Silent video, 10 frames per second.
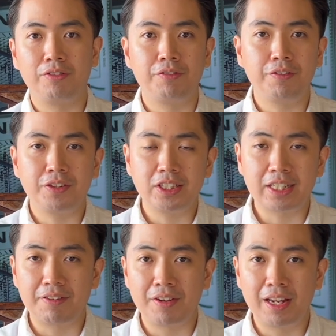the
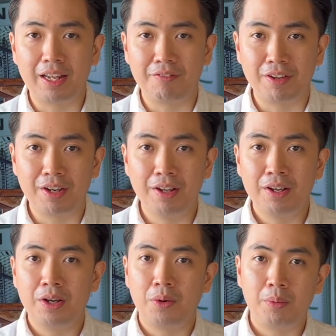5711
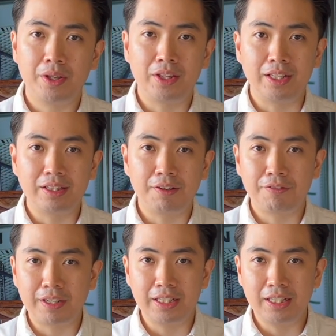with a
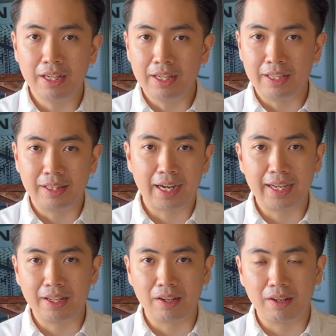Tiffany
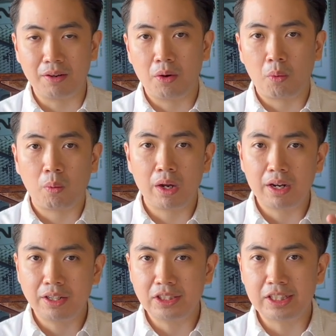dial.
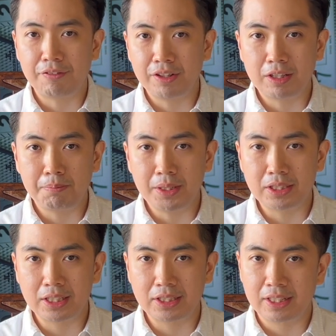170
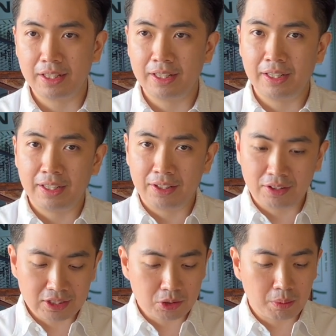pieces.
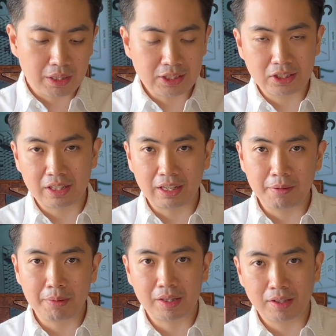This one is not
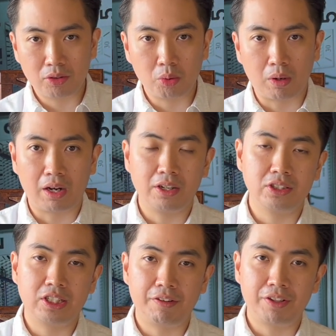limited to
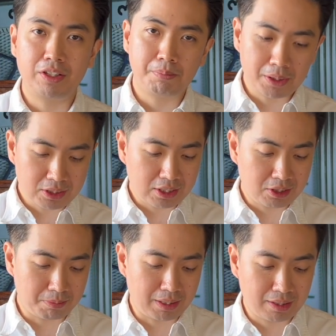170
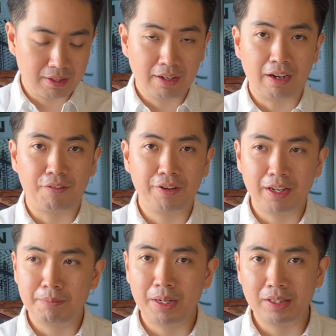pieces, but
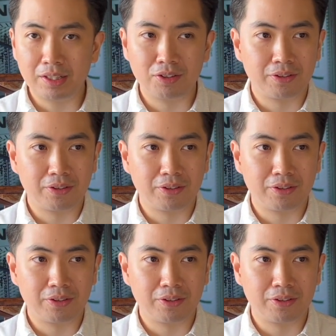availability in the